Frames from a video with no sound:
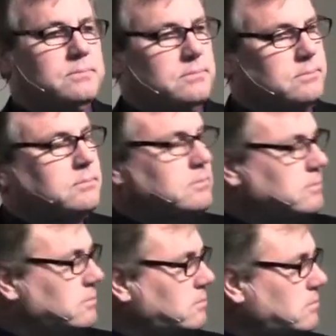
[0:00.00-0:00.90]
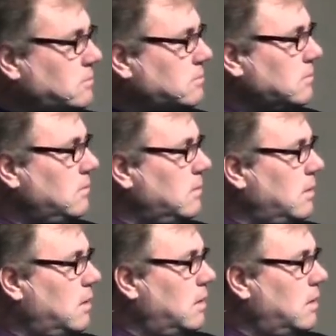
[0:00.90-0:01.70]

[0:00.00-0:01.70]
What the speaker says: (silence)